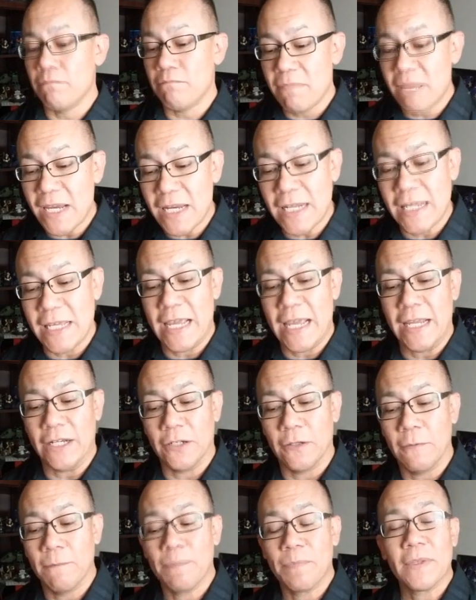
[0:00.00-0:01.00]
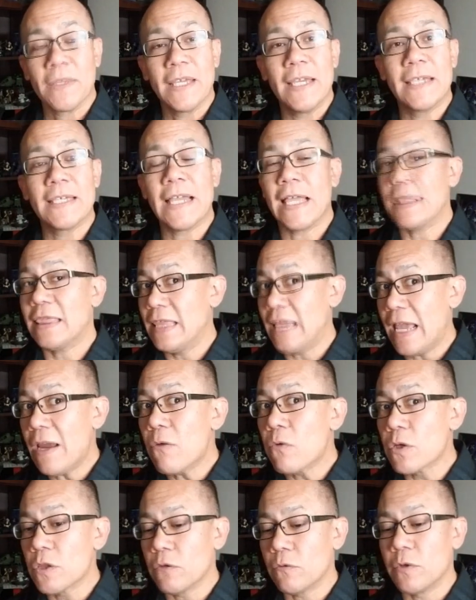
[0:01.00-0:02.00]
mediator is that they
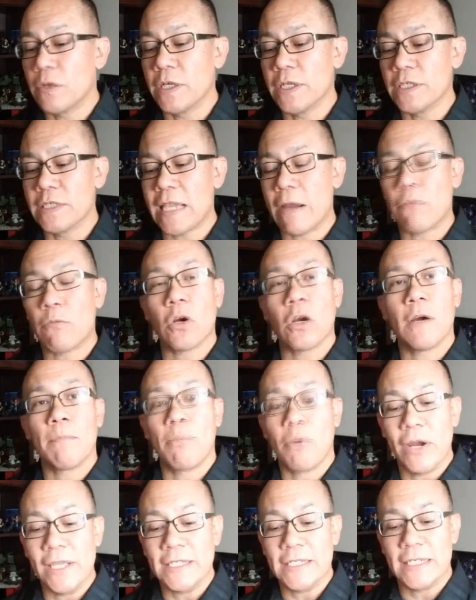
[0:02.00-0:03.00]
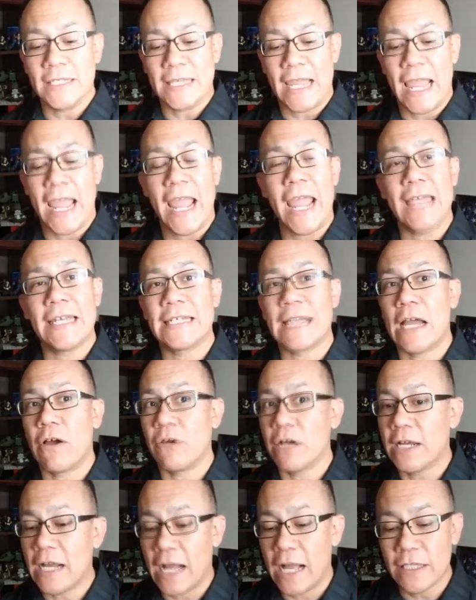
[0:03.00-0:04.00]
were the ones that were appointed to hand
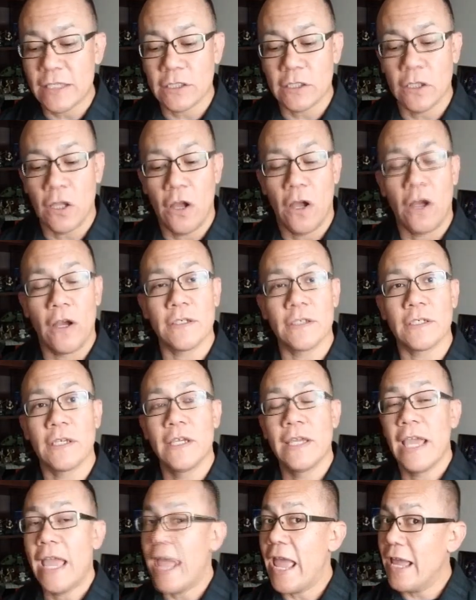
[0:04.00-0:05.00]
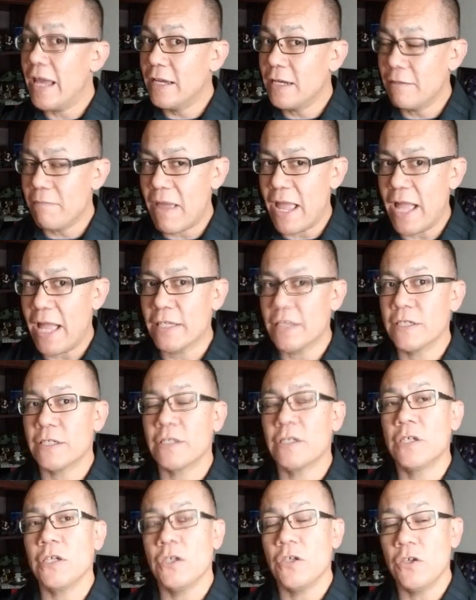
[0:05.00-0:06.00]
down God's laws and commands to